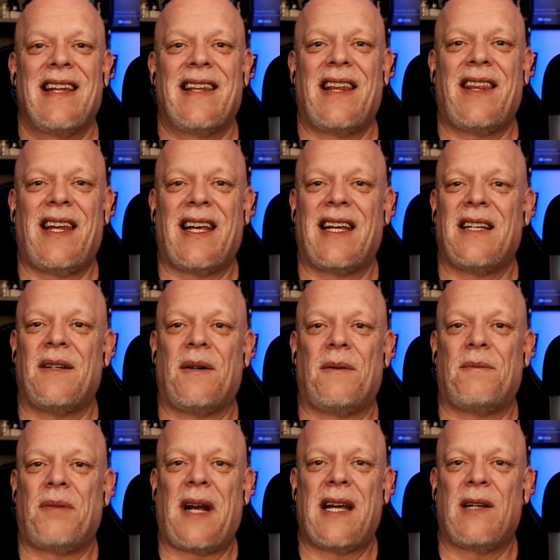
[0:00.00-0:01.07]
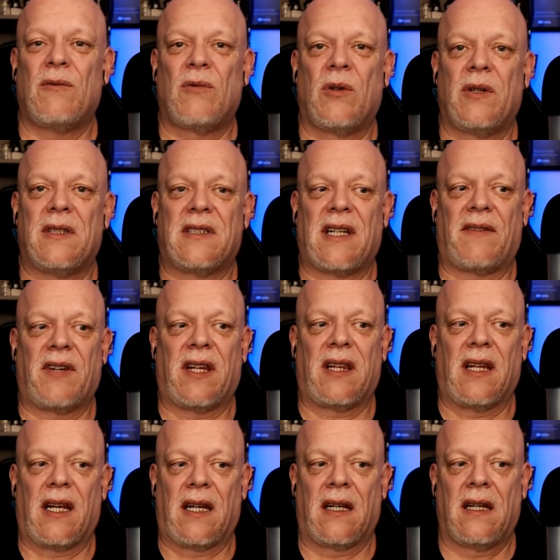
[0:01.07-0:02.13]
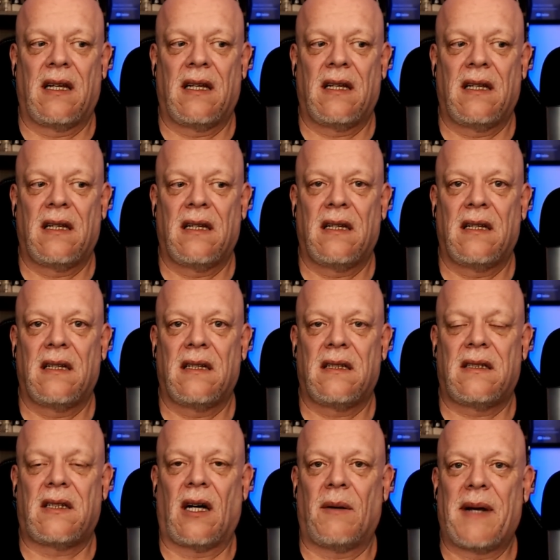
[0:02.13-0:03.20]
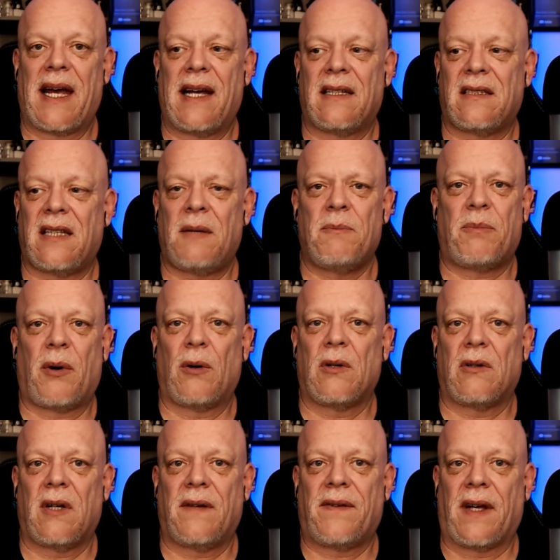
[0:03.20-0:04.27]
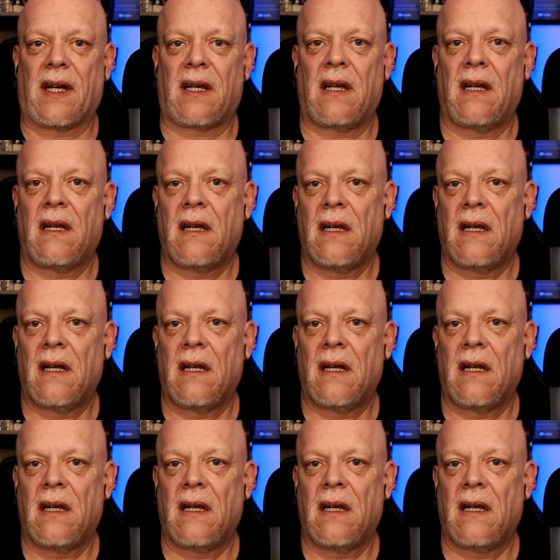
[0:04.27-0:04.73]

The thing is, Brian ruins everything. Dumbass. Say bonerific.